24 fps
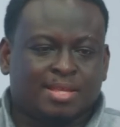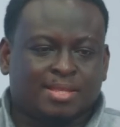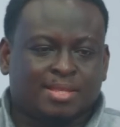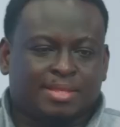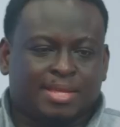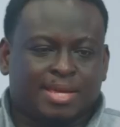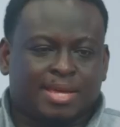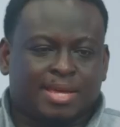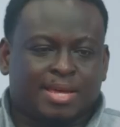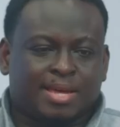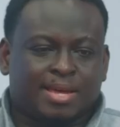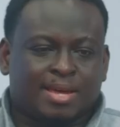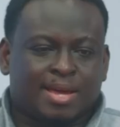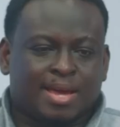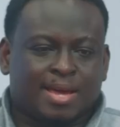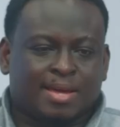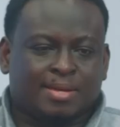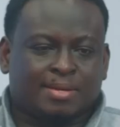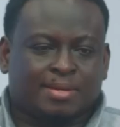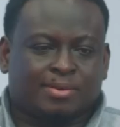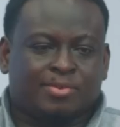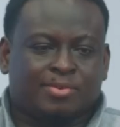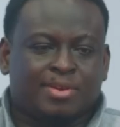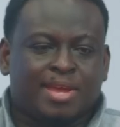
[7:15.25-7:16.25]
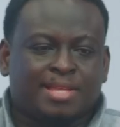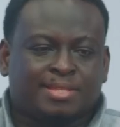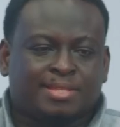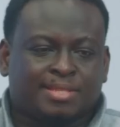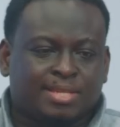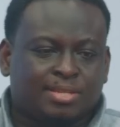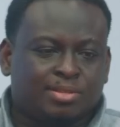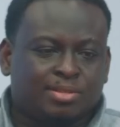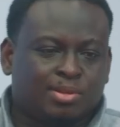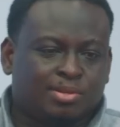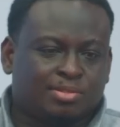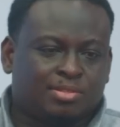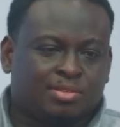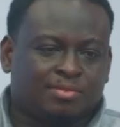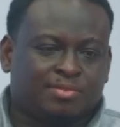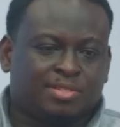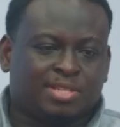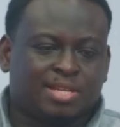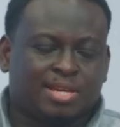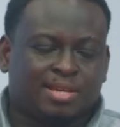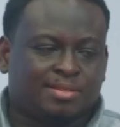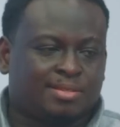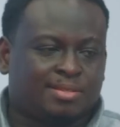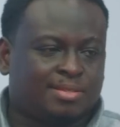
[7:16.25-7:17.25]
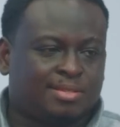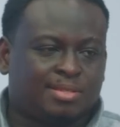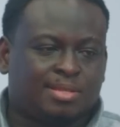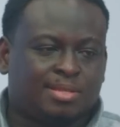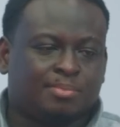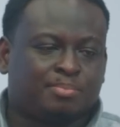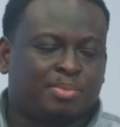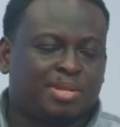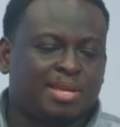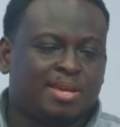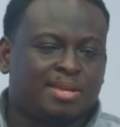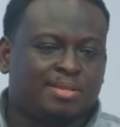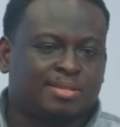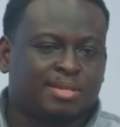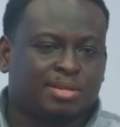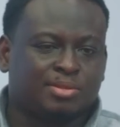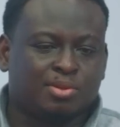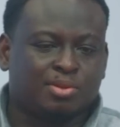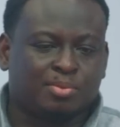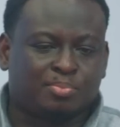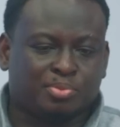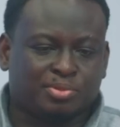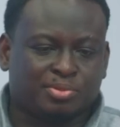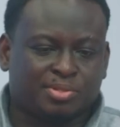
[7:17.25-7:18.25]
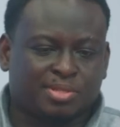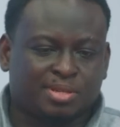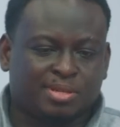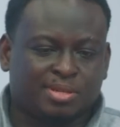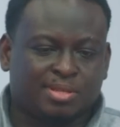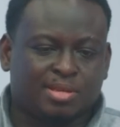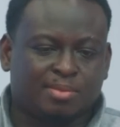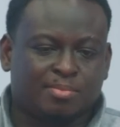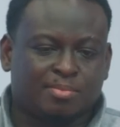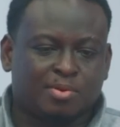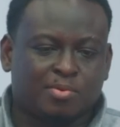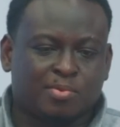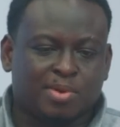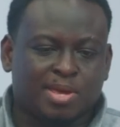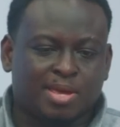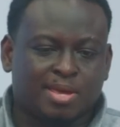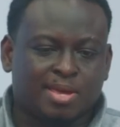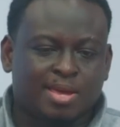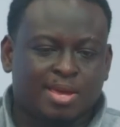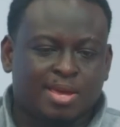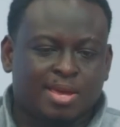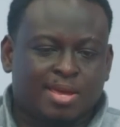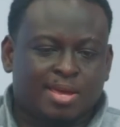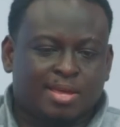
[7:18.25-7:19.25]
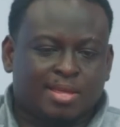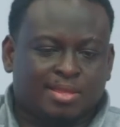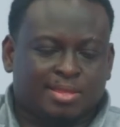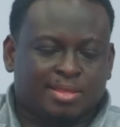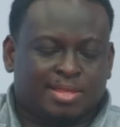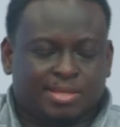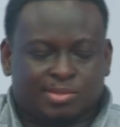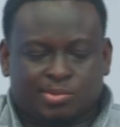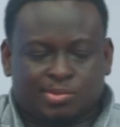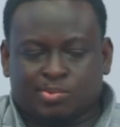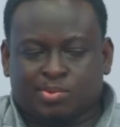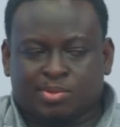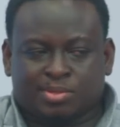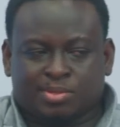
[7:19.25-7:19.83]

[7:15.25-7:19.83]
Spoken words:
They are creating lots of chances. The players are not putting them away. This